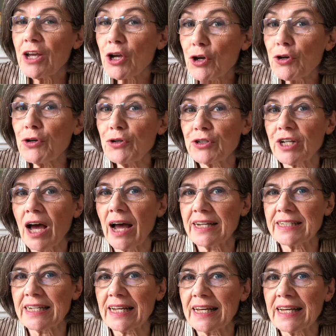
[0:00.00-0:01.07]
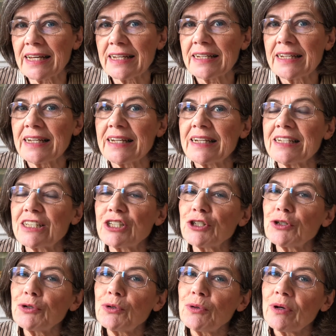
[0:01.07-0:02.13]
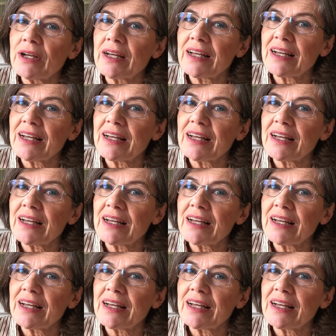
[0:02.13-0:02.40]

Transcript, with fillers: good idea to